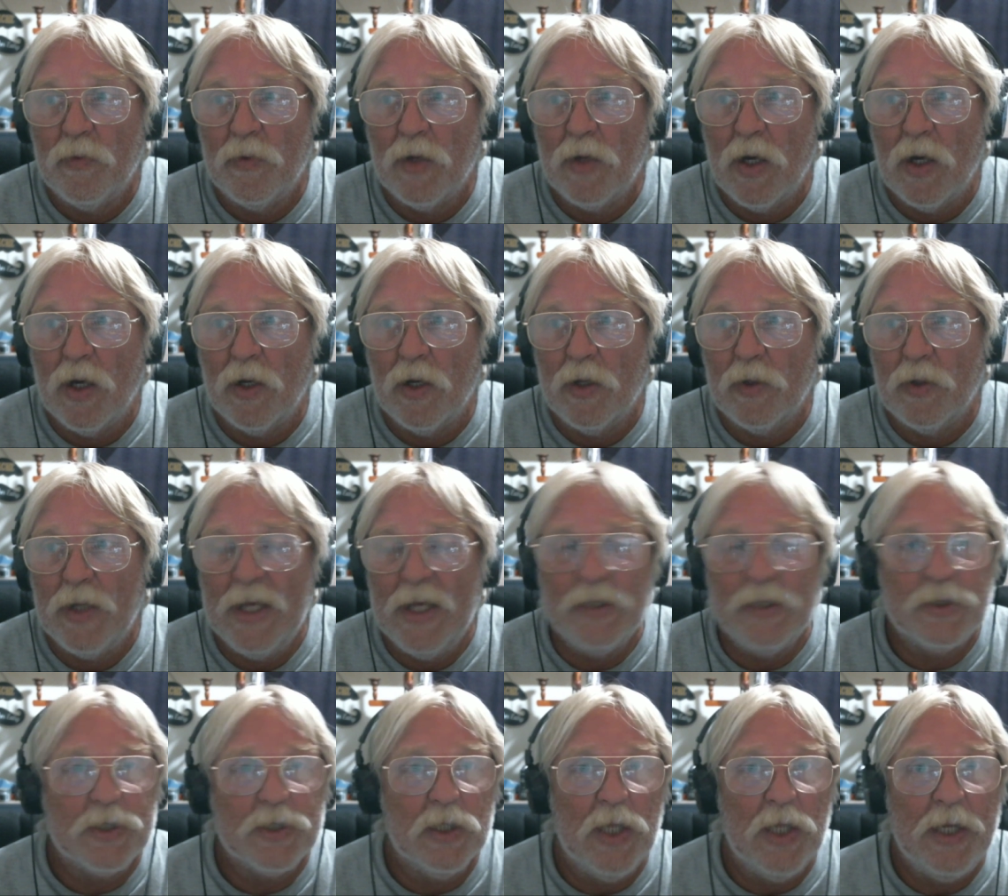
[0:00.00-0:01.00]
uh,
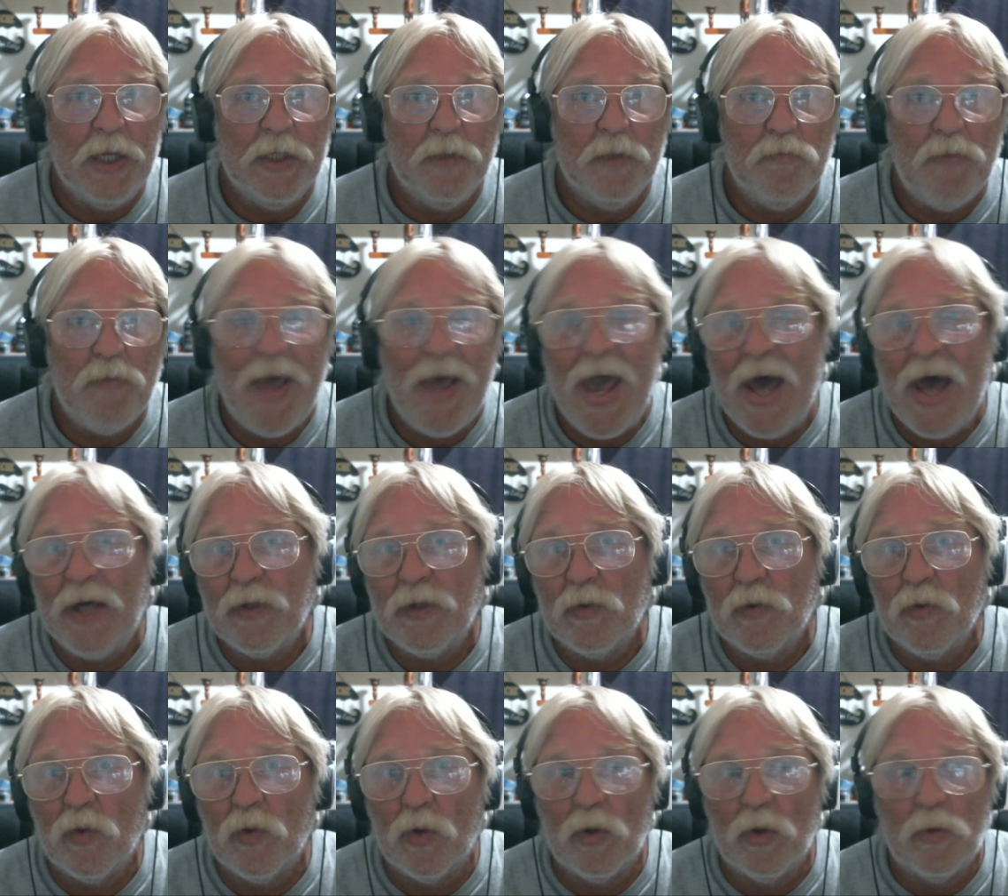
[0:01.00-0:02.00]
insulated bat
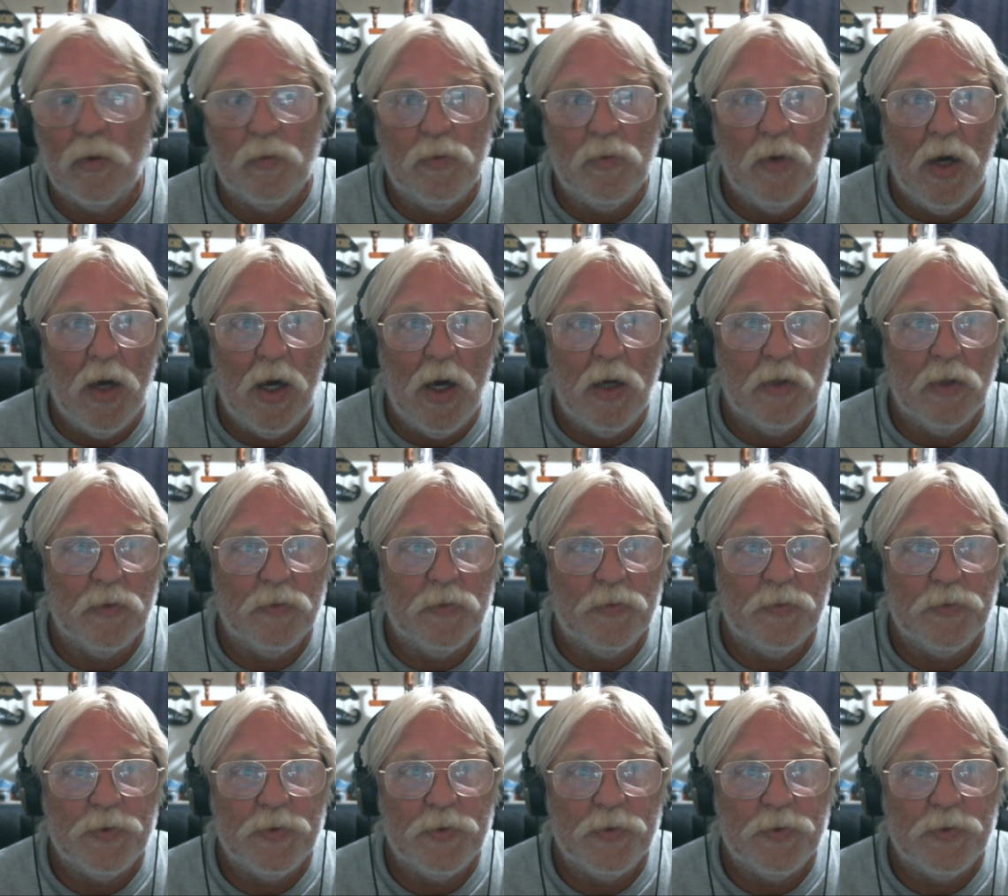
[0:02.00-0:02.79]
or uh,